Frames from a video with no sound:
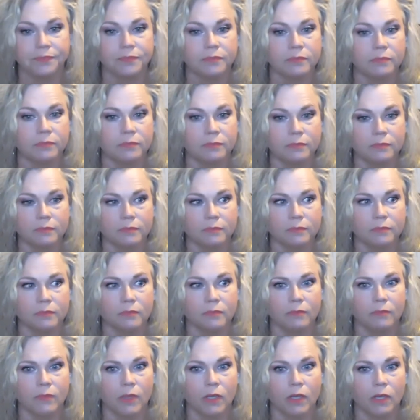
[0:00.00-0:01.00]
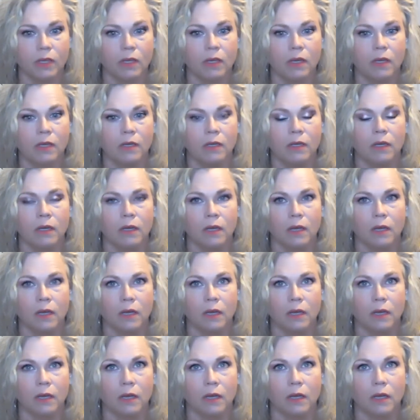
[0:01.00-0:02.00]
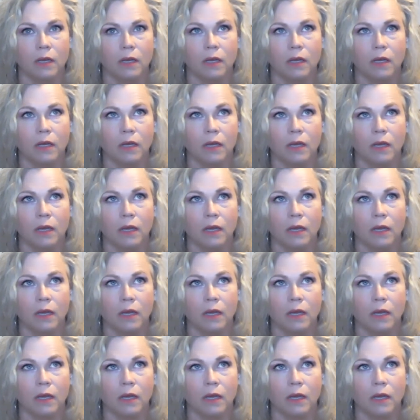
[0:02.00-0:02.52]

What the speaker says: Nobody speaks.